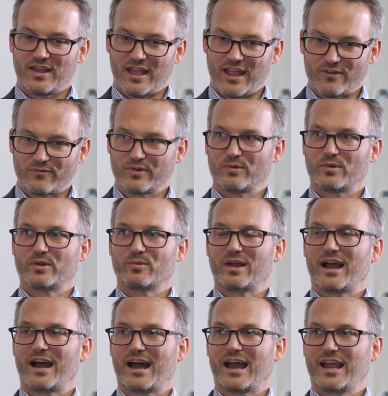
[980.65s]
everyone we
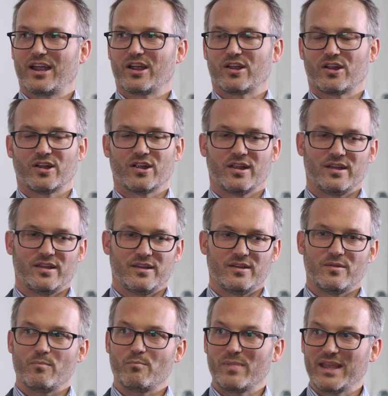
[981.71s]
hire
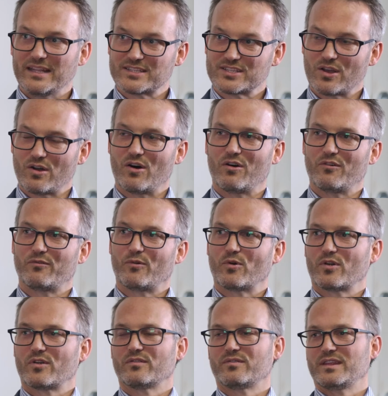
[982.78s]
meets all
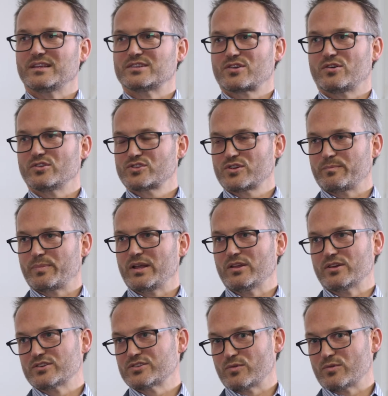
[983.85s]
4 of these culture pillars,